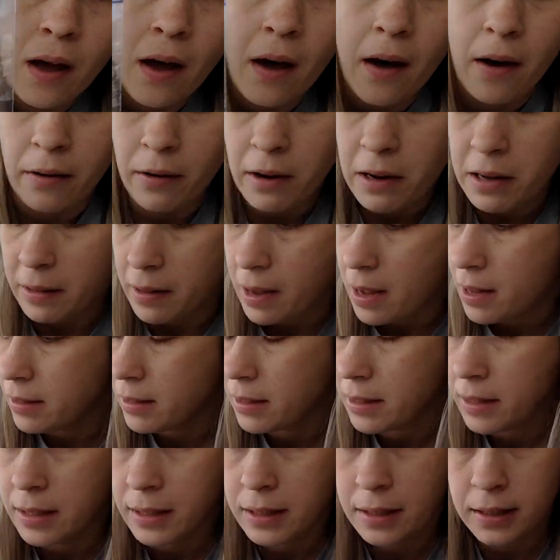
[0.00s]
All right, let's
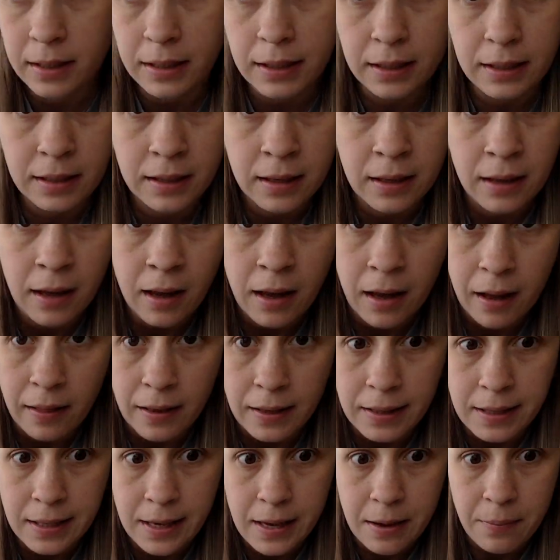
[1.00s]

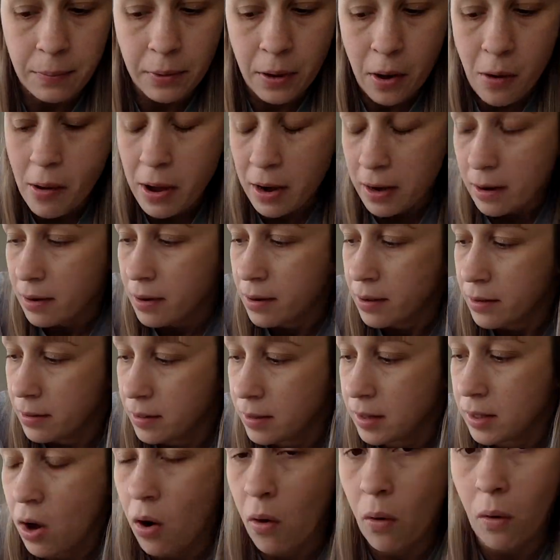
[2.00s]
keep going.
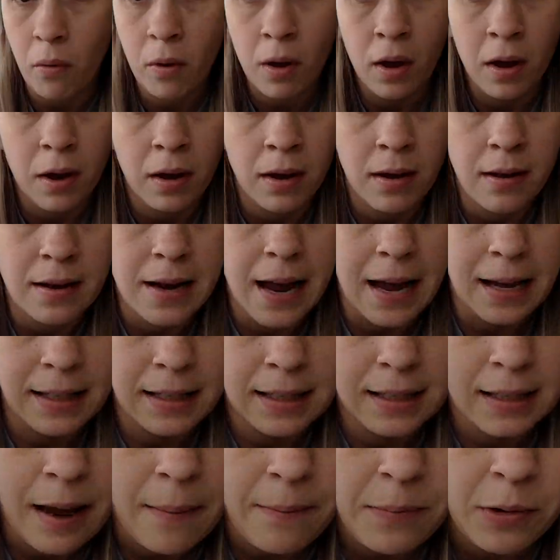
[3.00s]
So
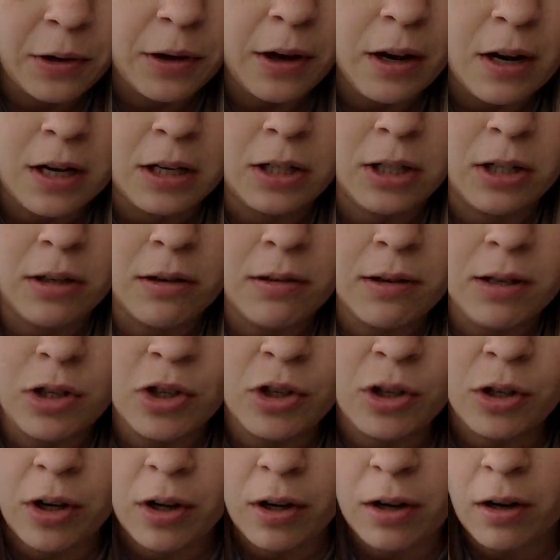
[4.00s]
next step you're going to do is
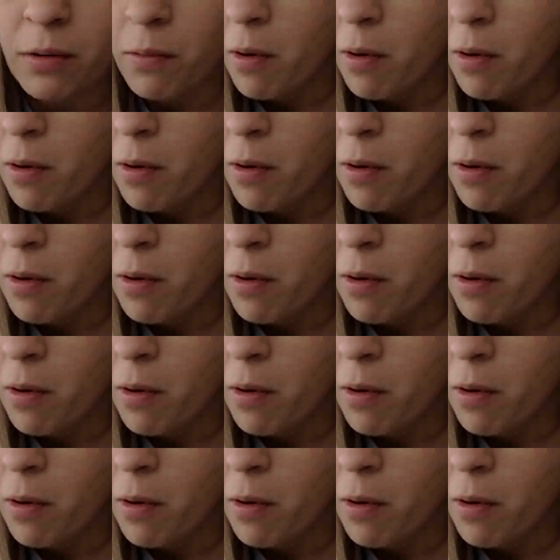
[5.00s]
you're going to